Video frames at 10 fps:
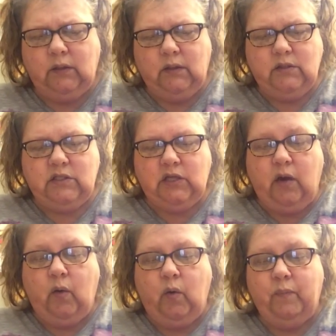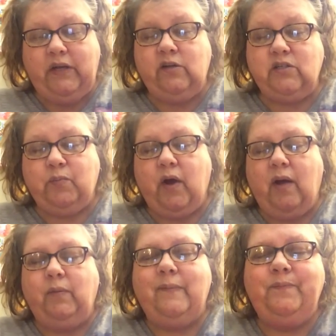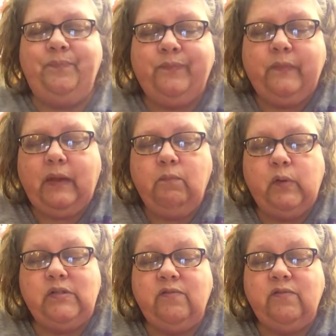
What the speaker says: So, but here's the problem. Most